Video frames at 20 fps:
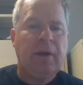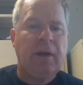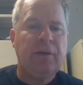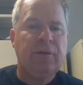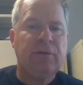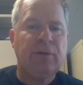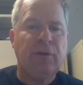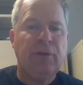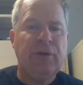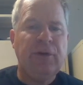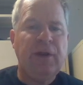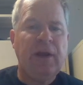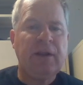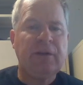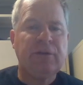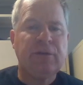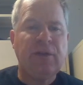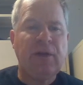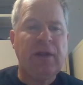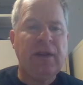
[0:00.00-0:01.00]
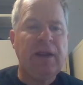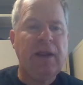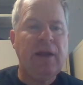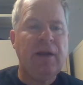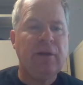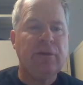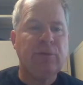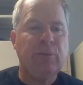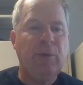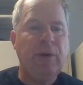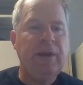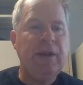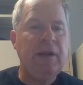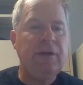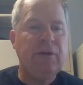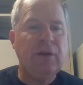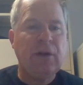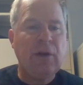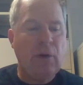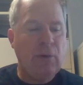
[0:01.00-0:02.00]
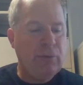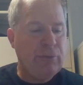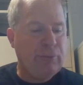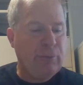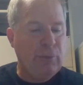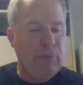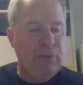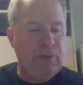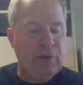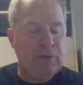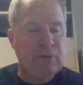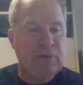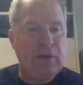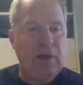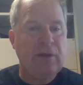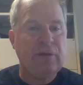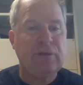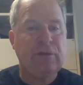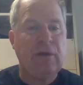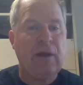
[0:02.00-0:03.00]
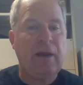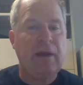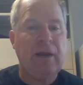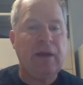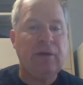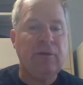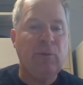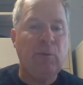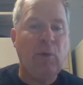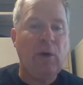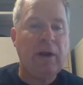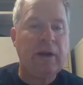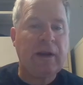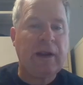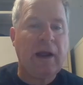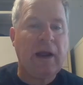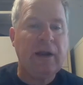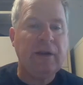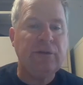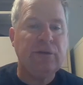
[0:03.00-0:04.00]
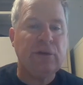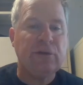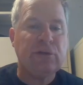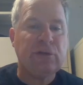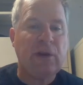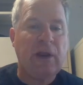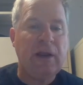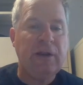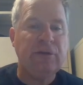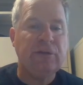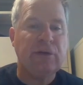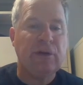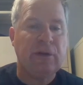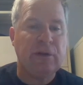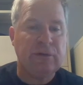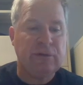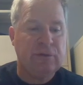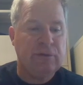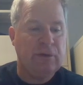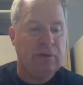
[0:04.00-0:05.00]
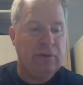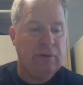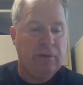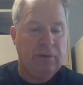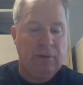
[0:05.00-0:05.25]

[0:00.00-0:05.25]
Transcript: Okay, so the next thing is we need to go through this essay and what kinds of changes